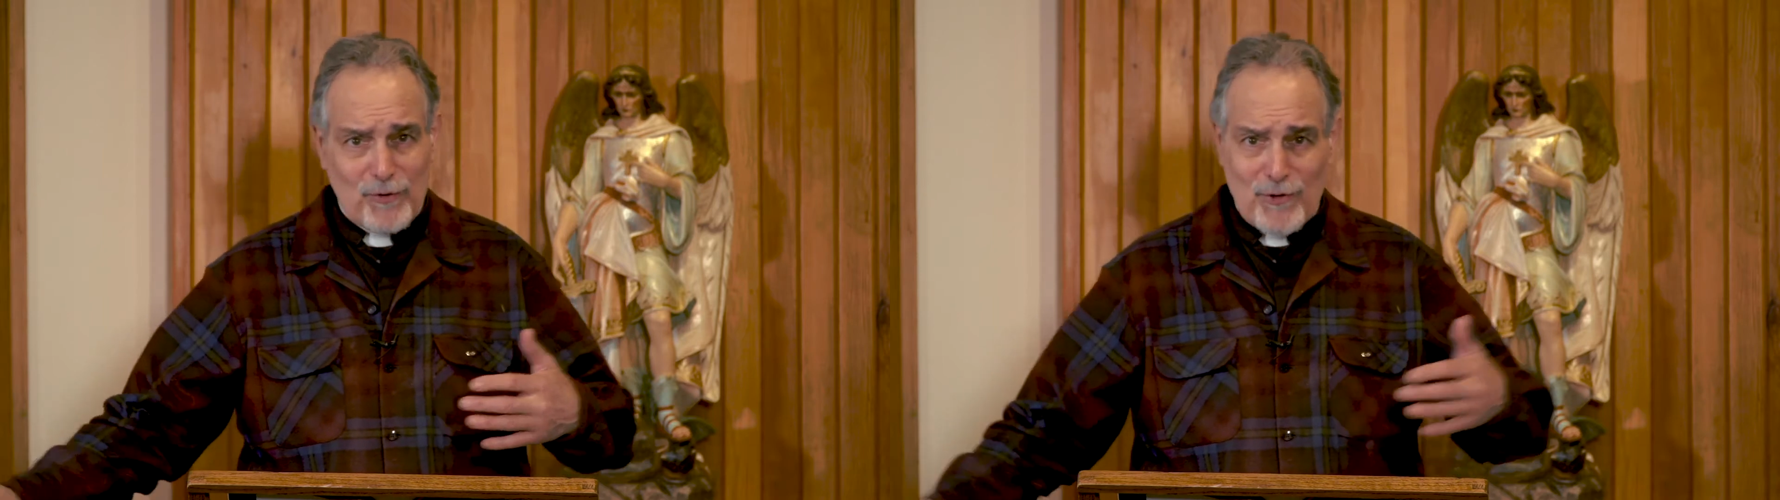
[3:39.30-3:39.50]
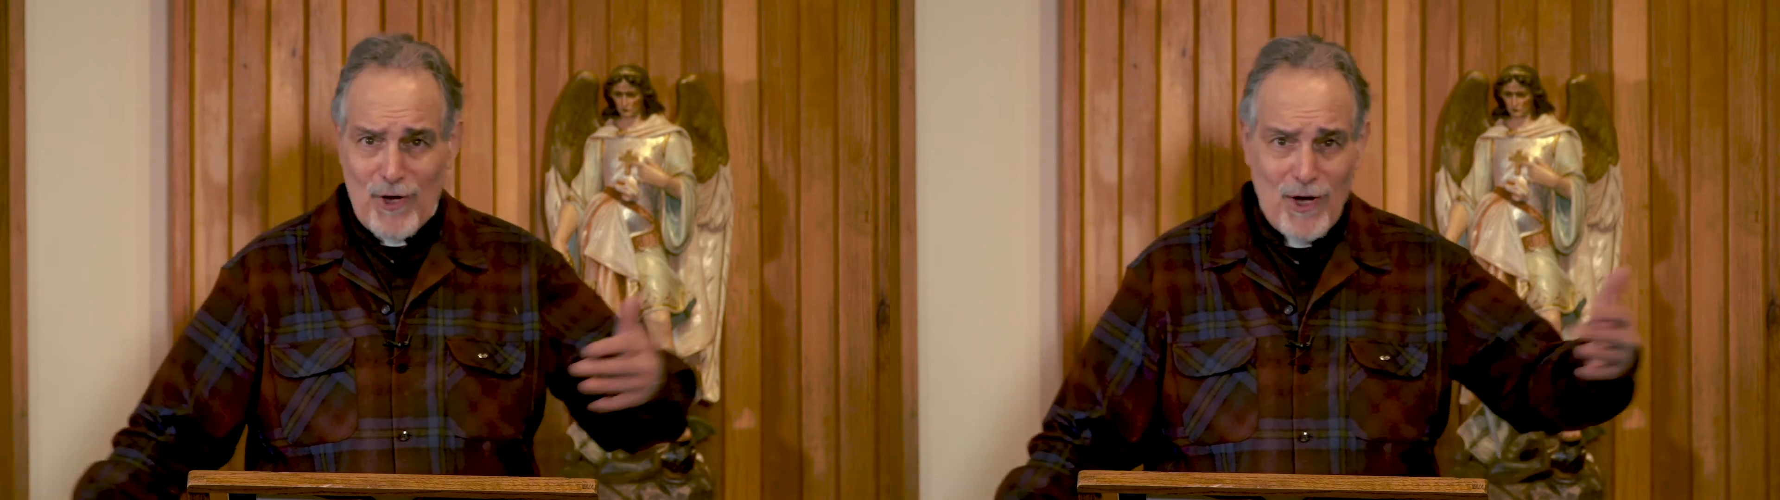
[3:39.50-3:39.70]
to
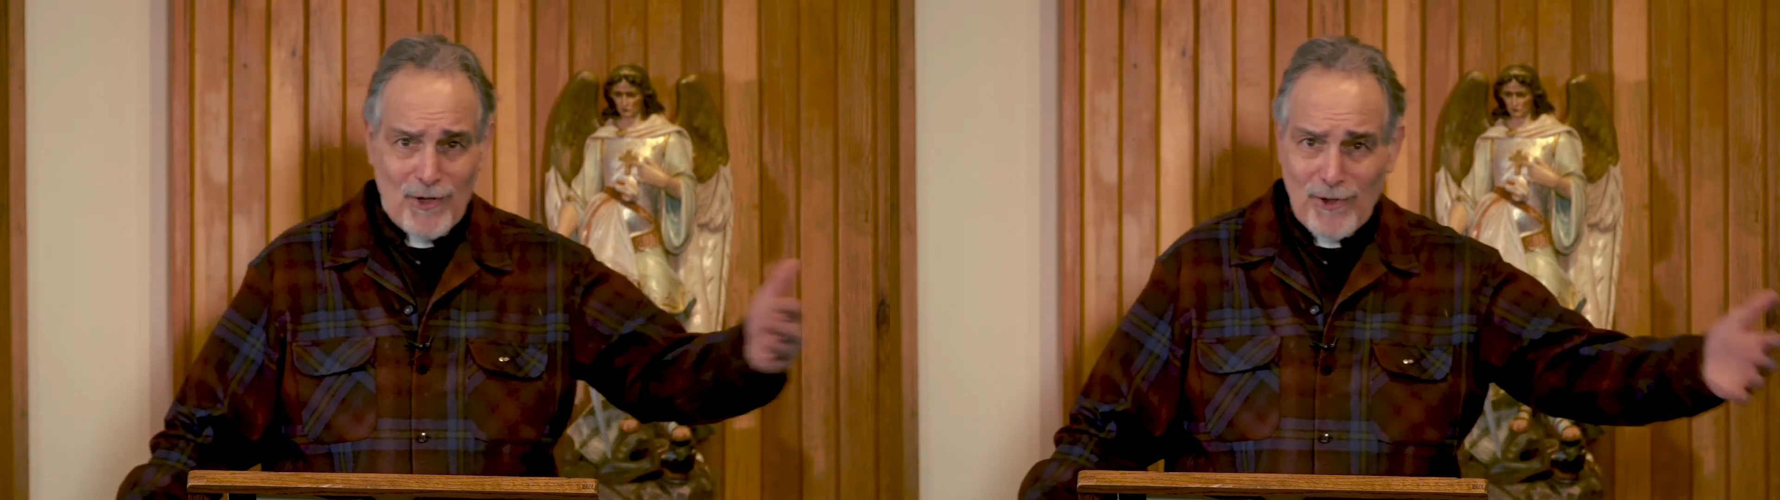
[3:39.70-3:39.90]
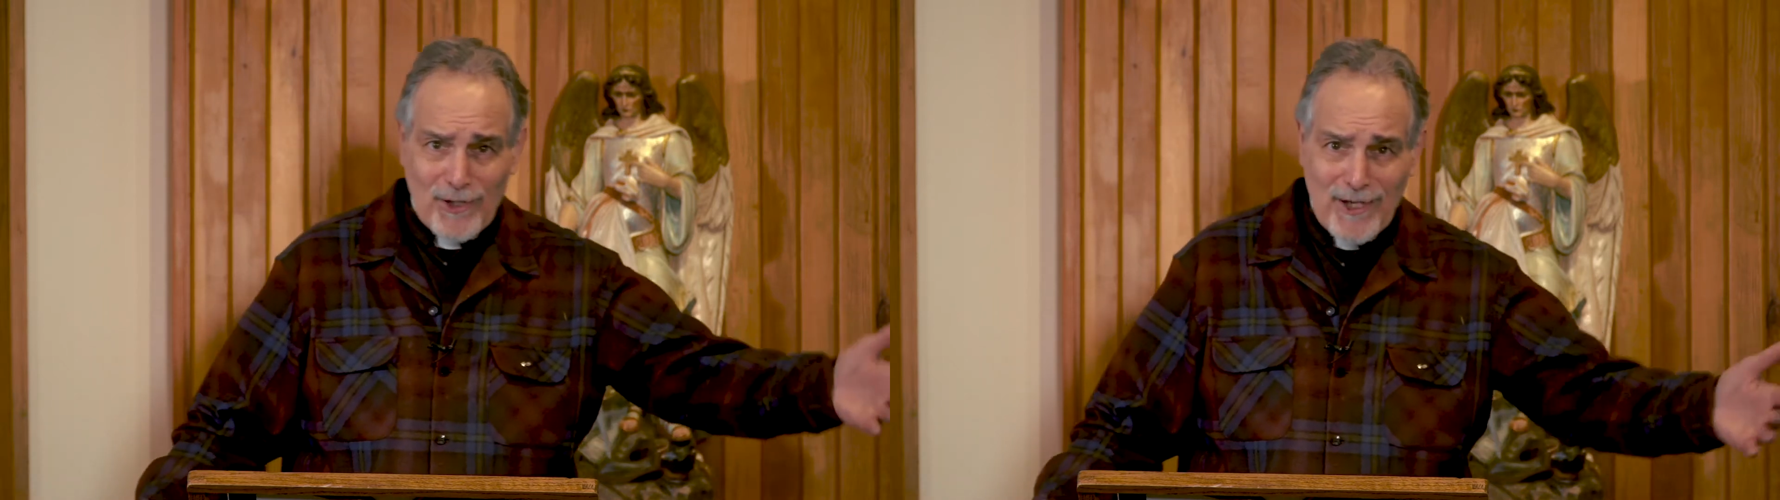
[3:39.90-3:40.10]
a dog
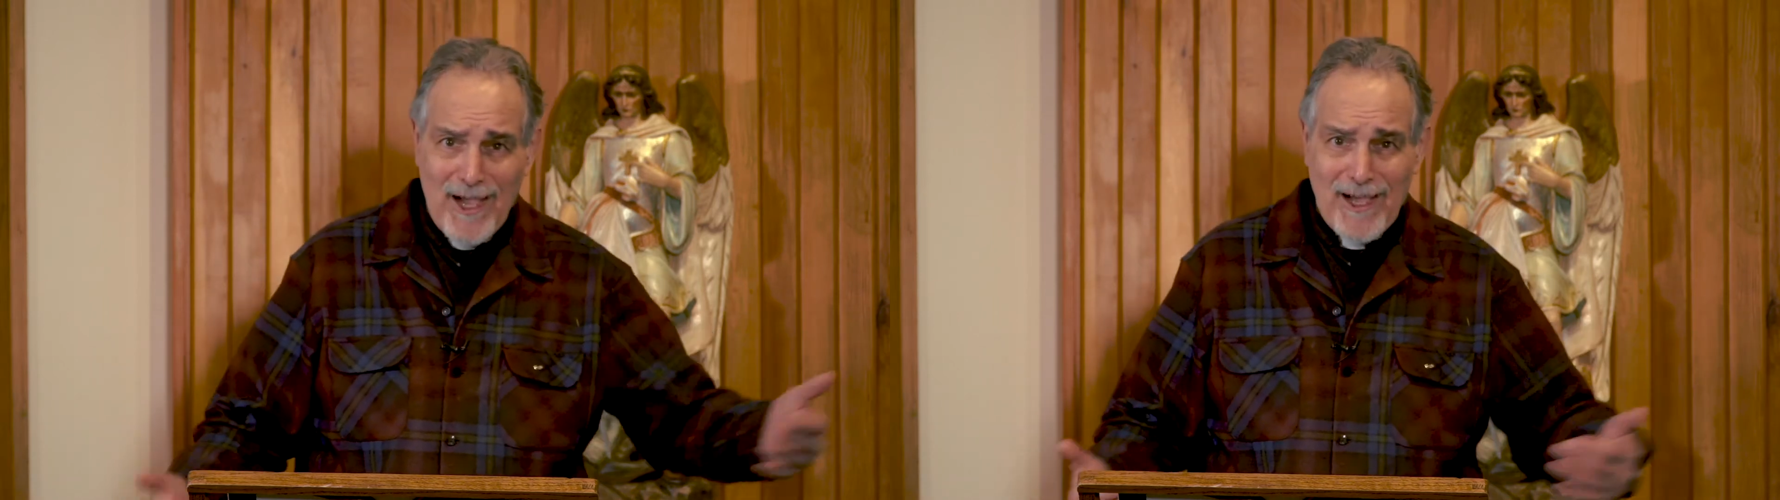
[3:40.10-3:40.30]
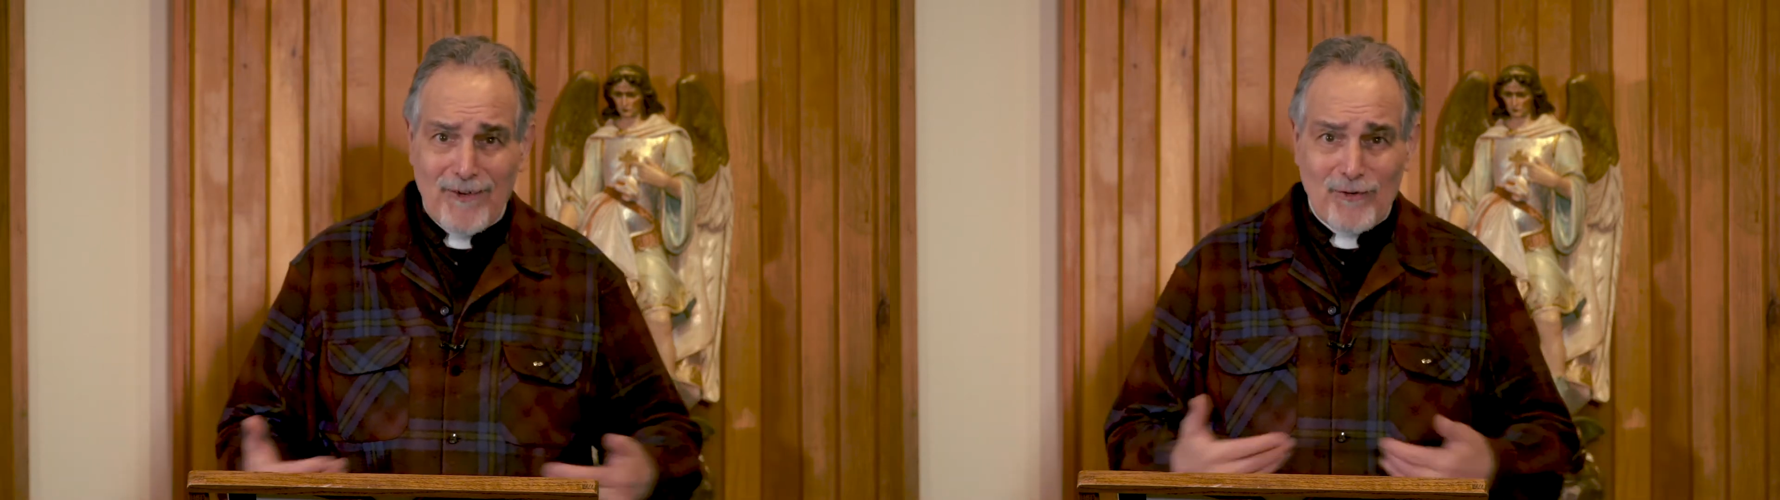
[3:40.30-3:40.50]
or a cat,